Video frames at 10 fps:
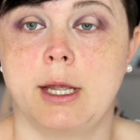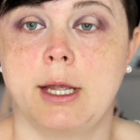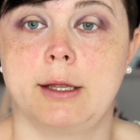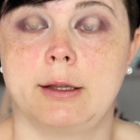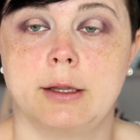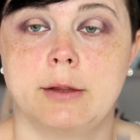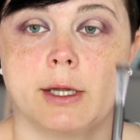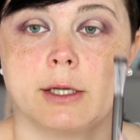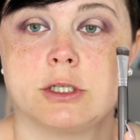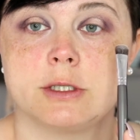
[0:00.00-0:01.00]
And
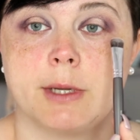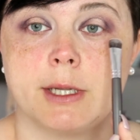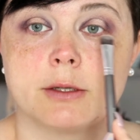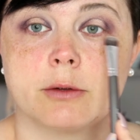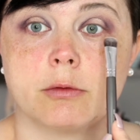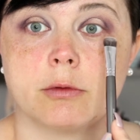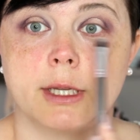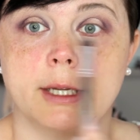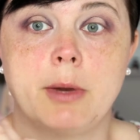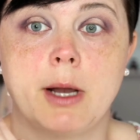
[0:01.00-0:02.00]
that just makes it
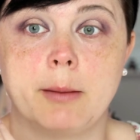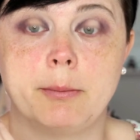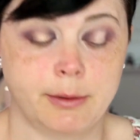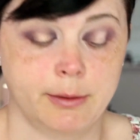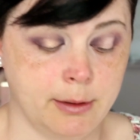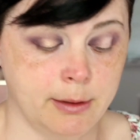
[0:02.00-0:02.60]
really pop.